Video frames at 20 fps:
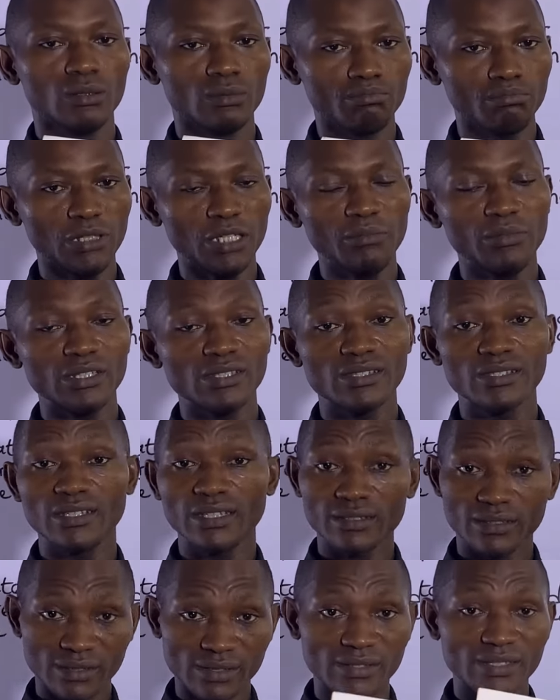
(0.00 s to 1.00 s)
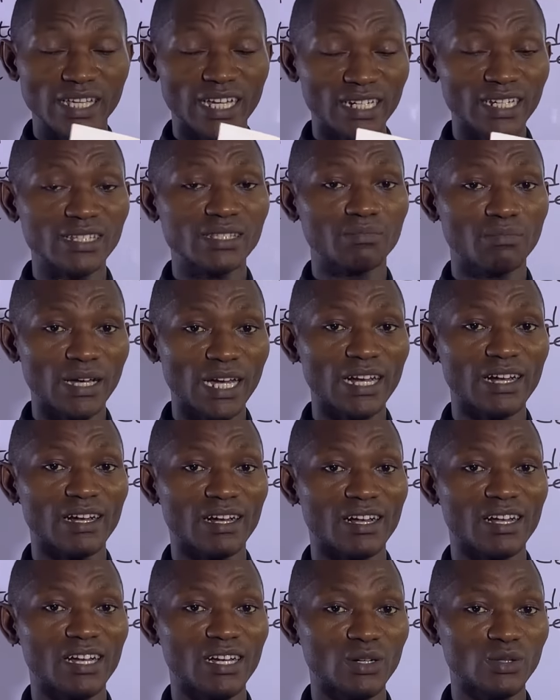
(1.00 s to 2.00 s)
maybe Zenith Bank
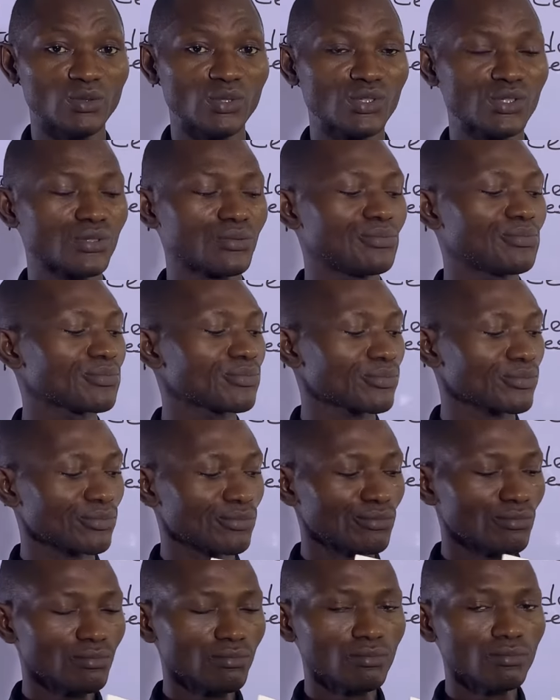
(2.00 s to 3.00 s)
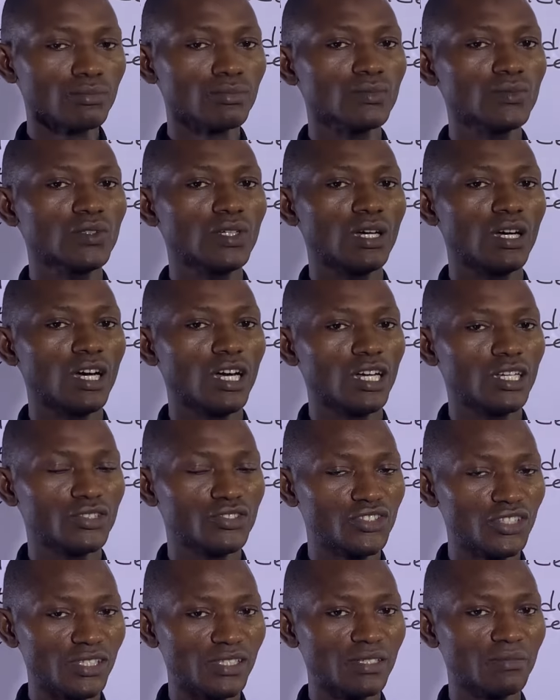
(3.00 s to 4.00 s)
account,
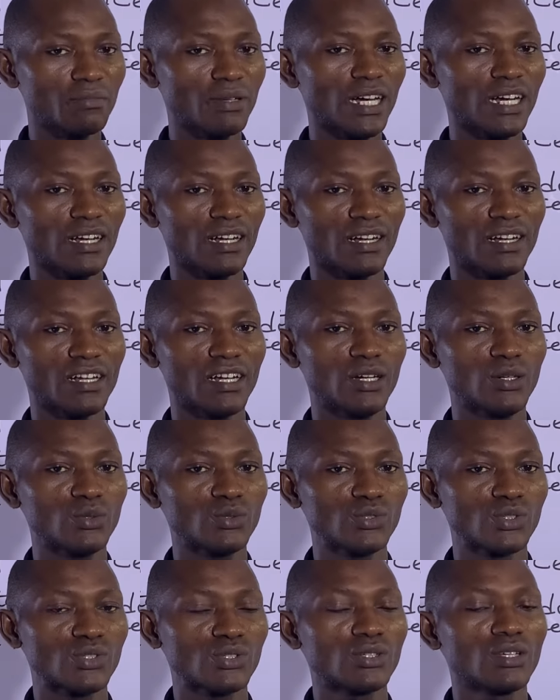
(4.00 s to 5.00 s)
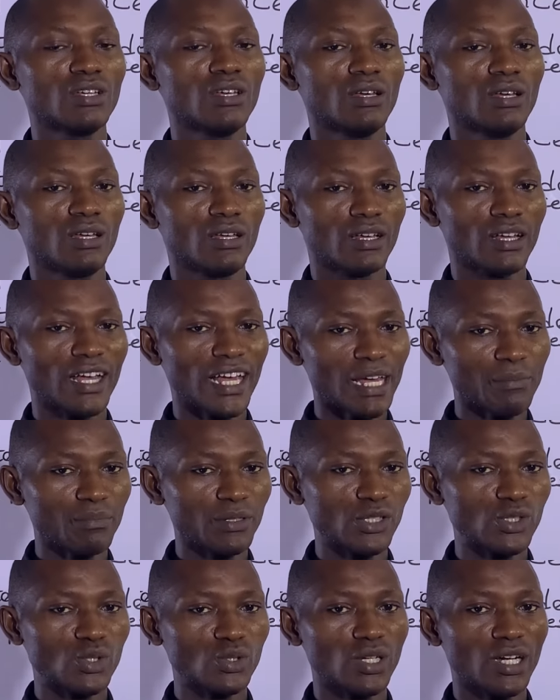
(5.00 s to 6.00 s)
GT Bank account,
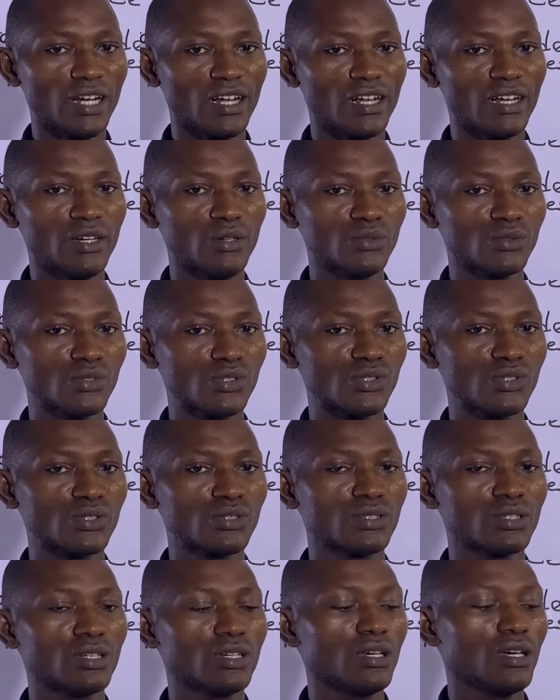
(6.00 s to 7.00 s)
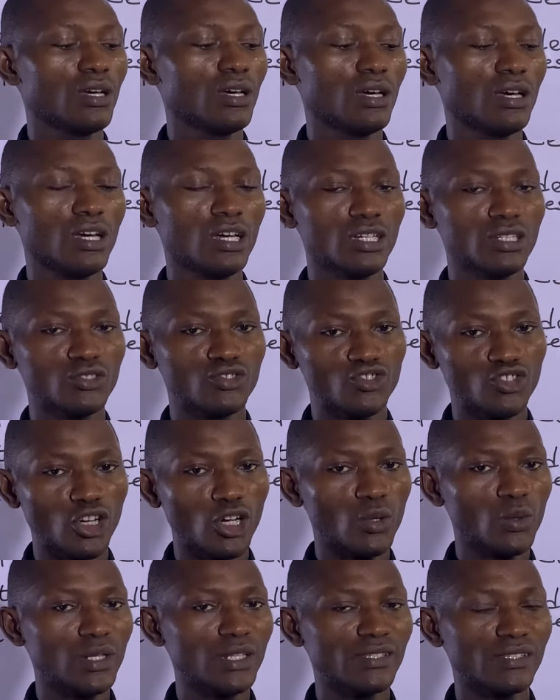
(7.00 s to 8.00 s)
capital account,
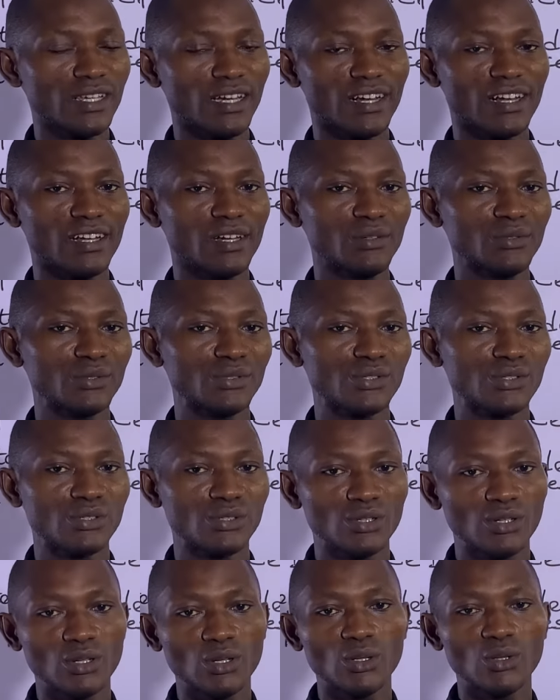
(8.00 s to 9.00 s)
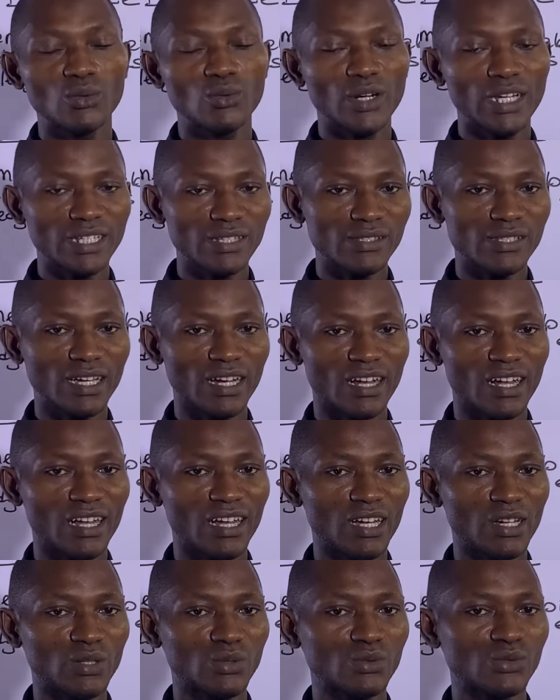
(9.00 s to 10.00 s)
drawings account, rent
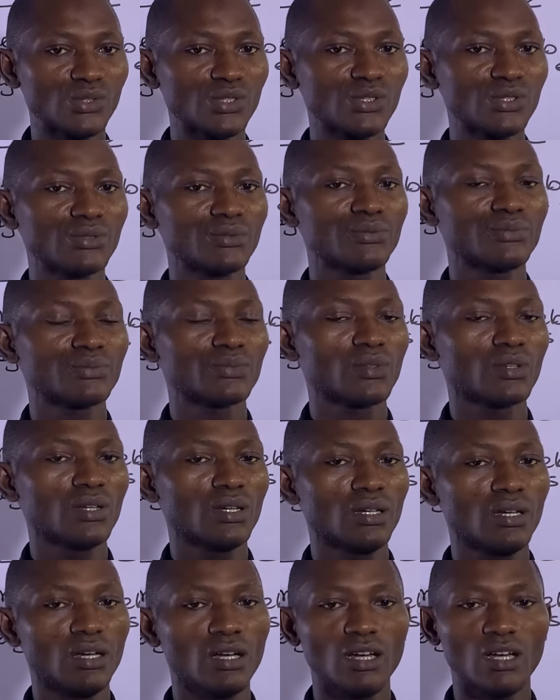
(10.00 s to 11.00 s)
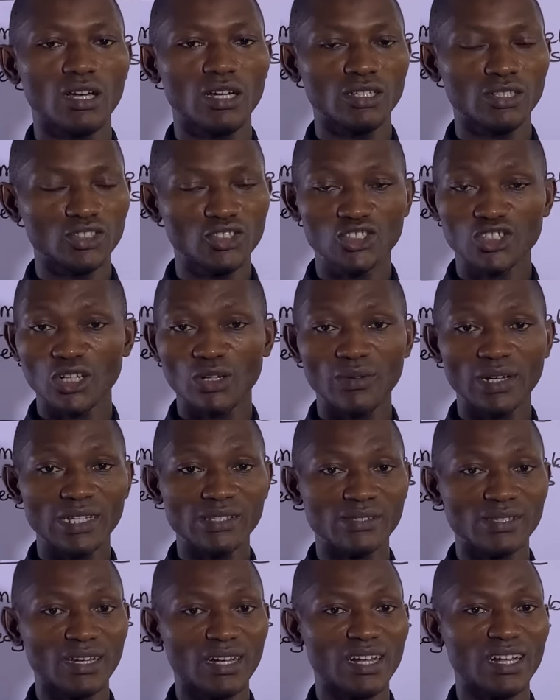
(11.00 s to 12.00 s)
account,
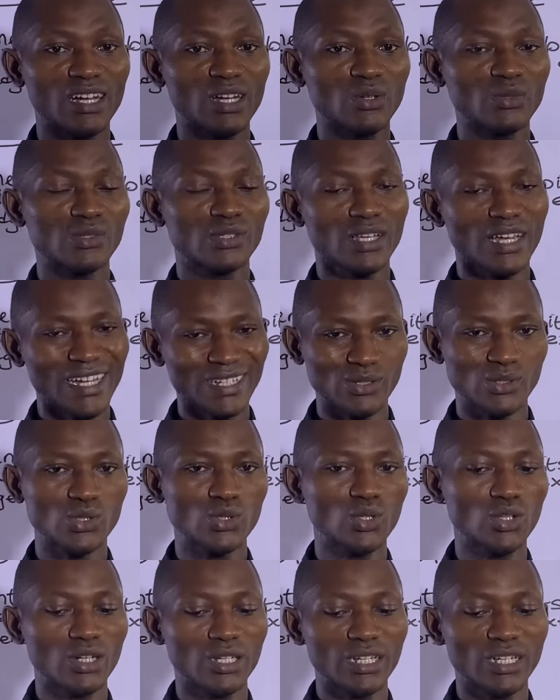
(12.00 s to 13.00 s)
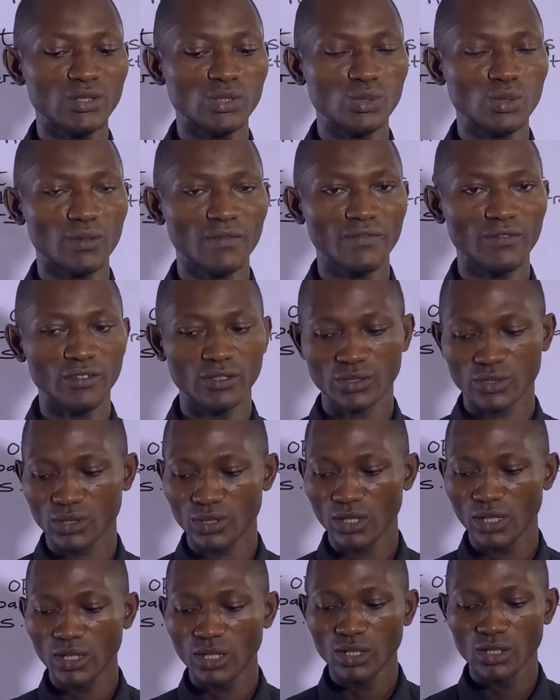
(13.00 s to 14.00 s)
insurance account, and so on and so forth.
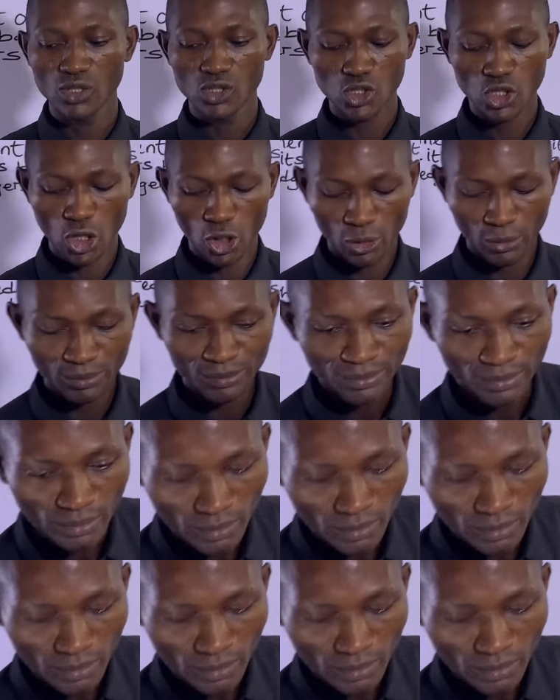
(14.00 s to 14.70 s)
So